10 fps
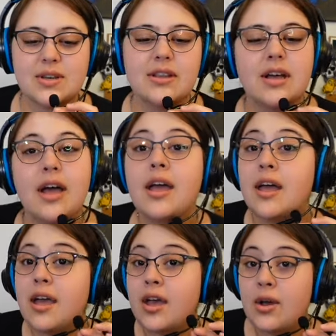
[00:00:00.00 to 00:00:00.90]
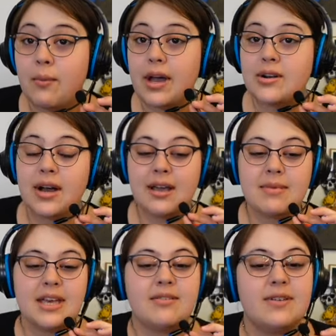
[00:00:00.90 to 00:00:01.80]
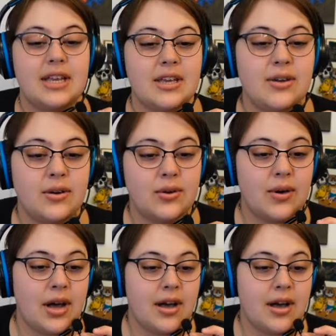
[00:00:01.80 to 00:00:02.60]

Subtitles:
So I thought, why don't I make a video